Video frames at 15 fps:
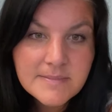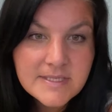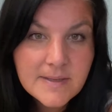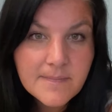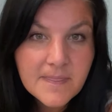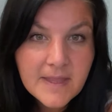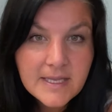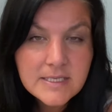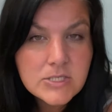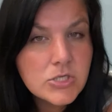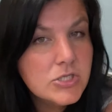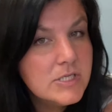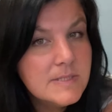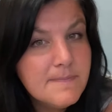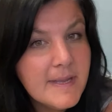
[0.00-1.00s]
Some things
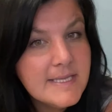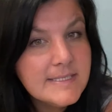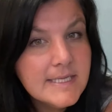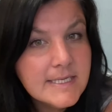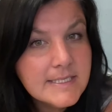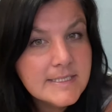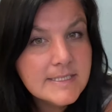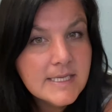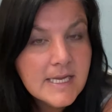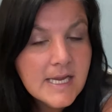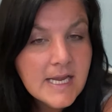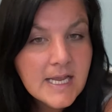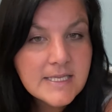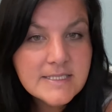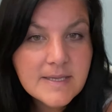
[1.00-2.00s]
are just basics,
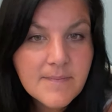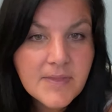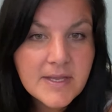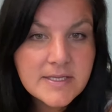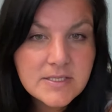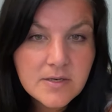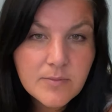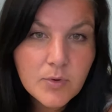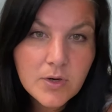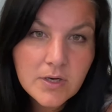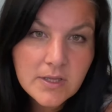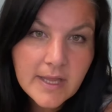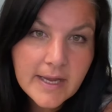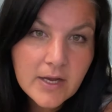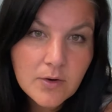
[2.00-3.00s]
and some things are
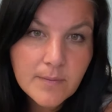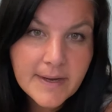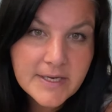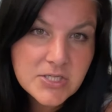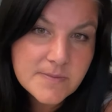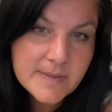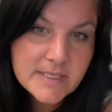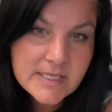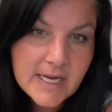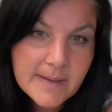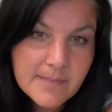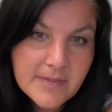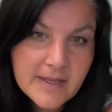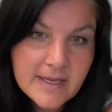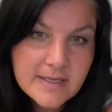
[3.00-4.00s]
more like arrangement
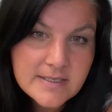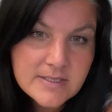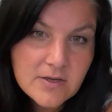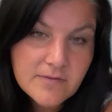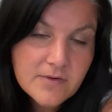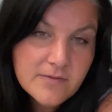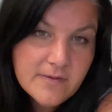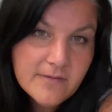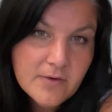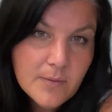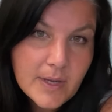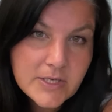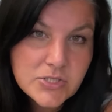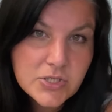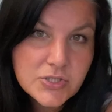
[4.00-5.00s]
type things. So if you've never
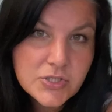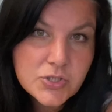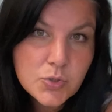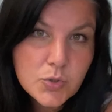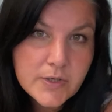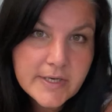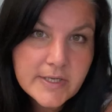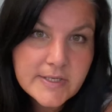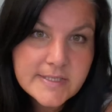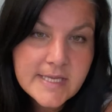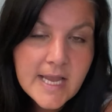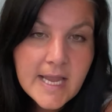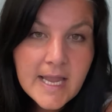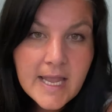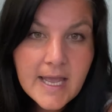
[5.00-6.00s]
watched our tutorials,
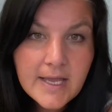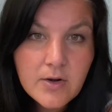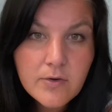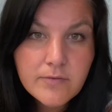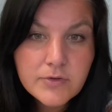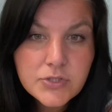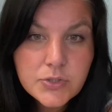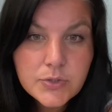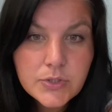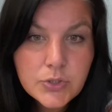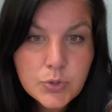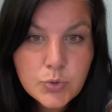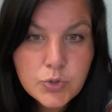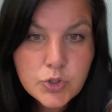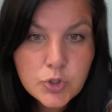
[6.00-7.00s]
head over to
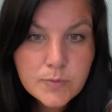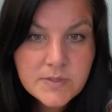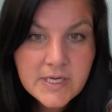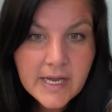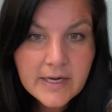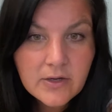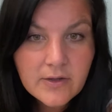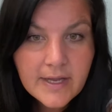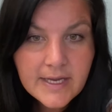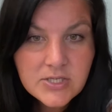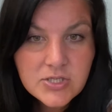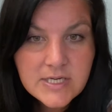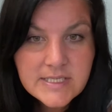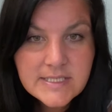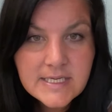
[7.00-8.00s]
the YouTube channel. Hey,
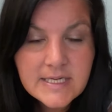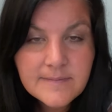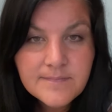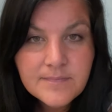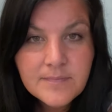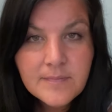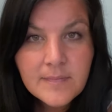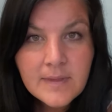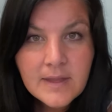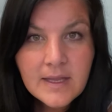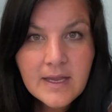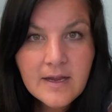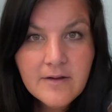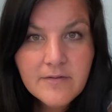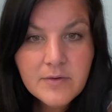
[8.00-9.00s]
Tracy.
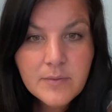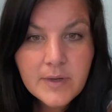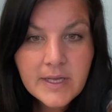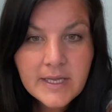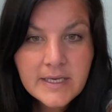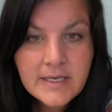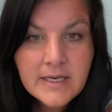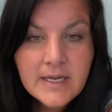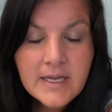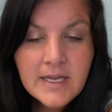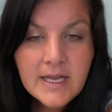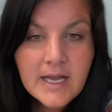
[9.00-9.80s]
Hey everyone,